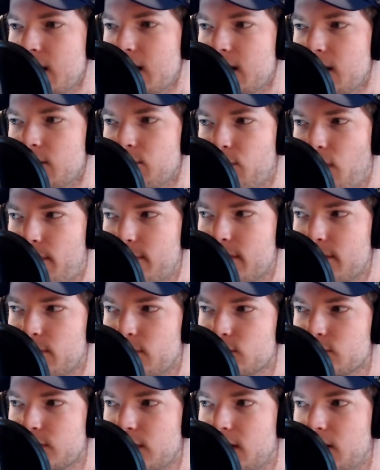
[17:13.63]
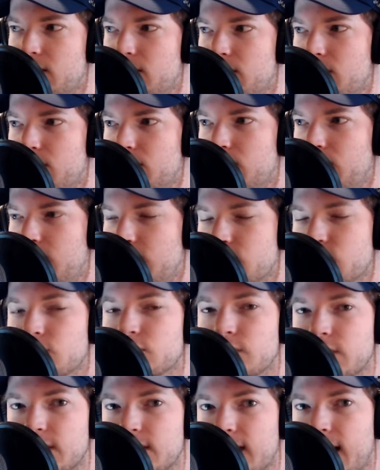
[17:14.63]
probably the most
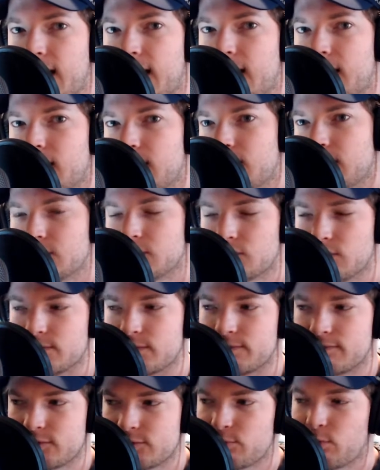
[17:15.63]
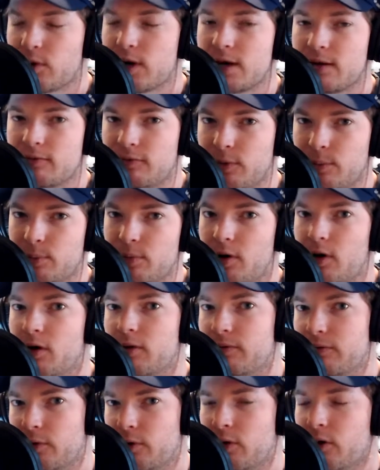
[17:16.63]
interesting day in terms of spring football
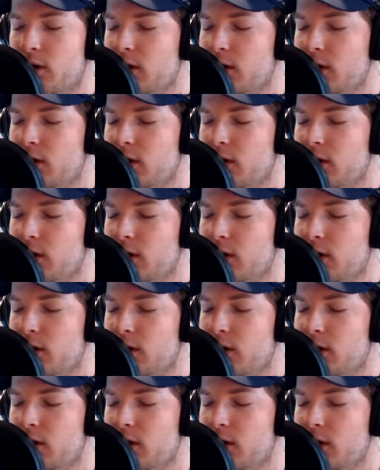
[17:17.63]
for